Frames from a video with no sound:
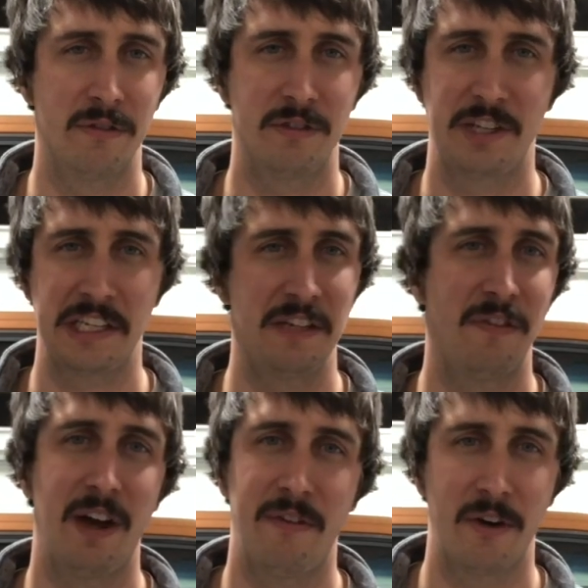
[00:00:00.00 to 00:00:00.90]

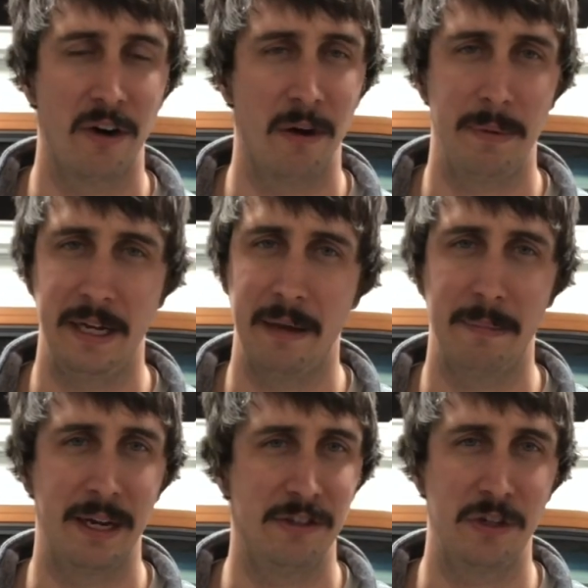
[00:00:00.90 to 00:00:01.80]
6,500 RPM,
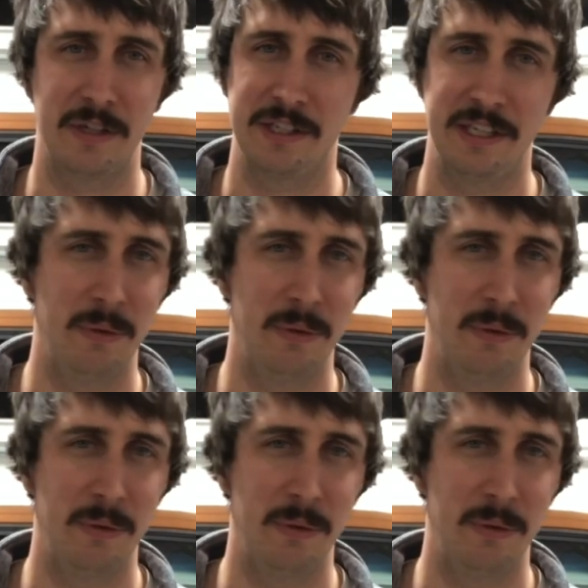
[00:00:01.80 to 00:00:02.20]
but as you can see,